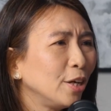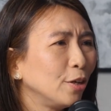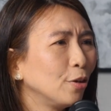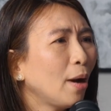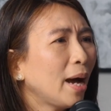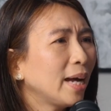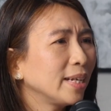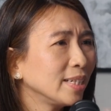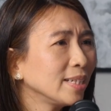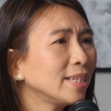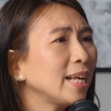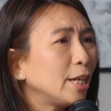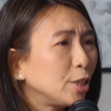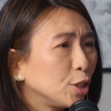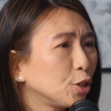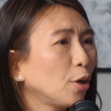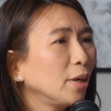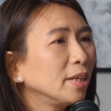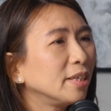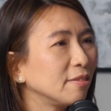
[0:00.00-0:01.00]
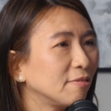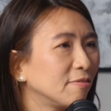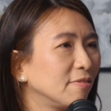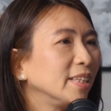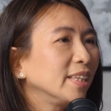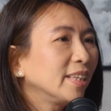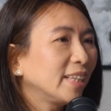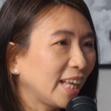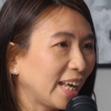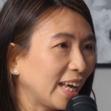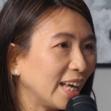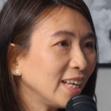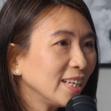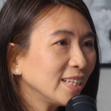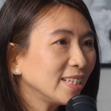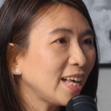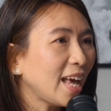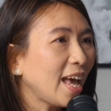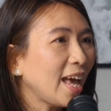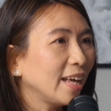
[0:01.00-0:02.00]
I just enjoy different
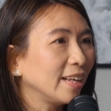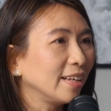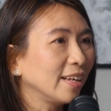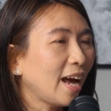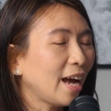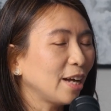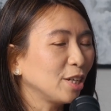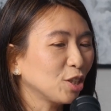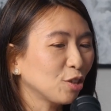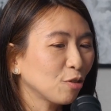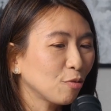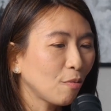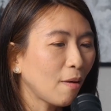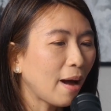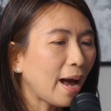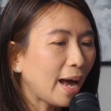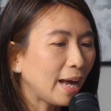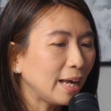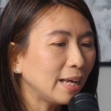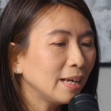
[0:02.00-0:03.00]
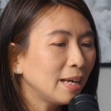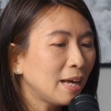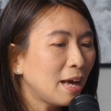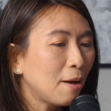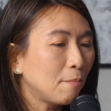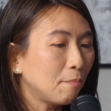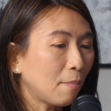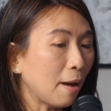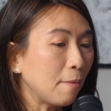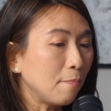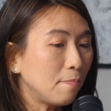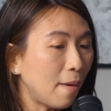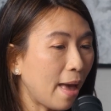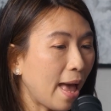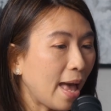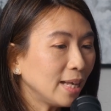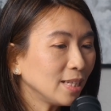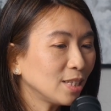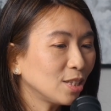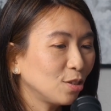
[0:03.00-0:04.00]
things, and I try my
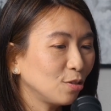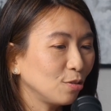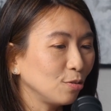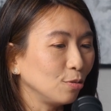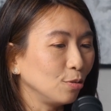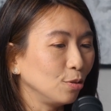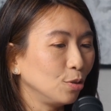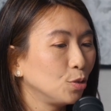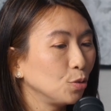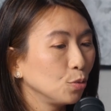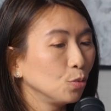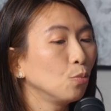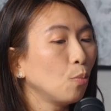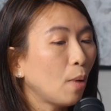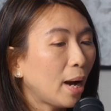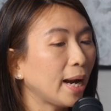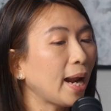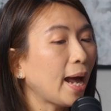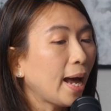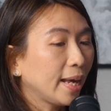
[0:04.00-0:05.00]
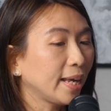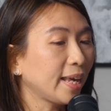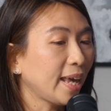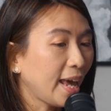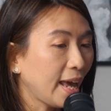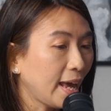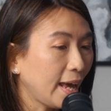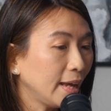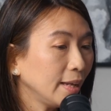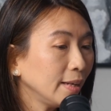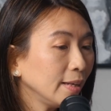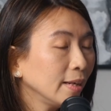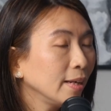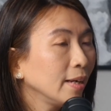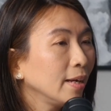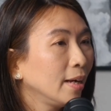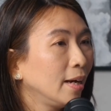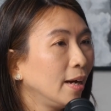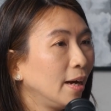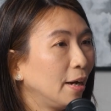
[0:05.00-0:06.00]
best to do what I can,
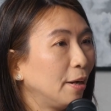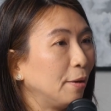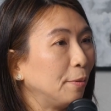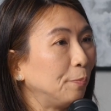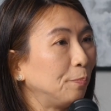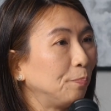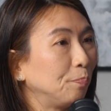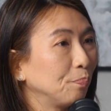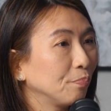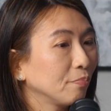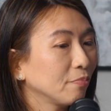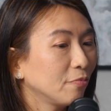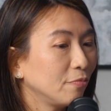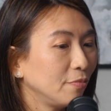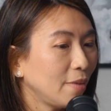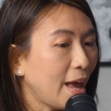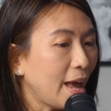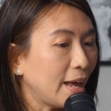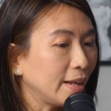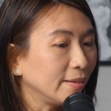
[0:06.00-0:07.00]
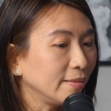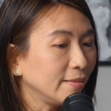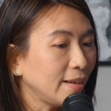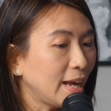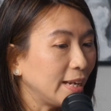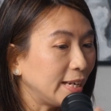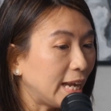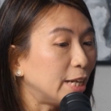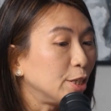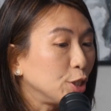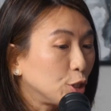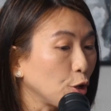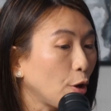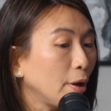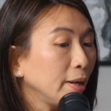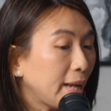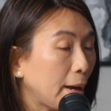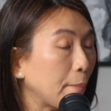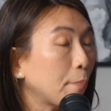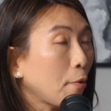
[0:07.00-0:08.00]
and
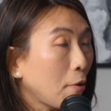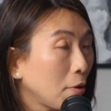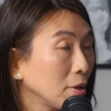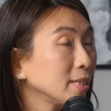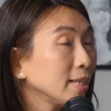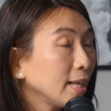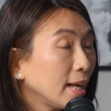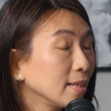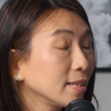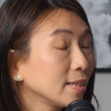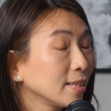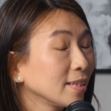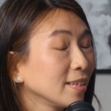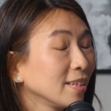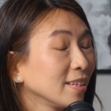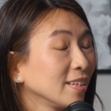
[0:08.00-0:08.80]
enjoy that process.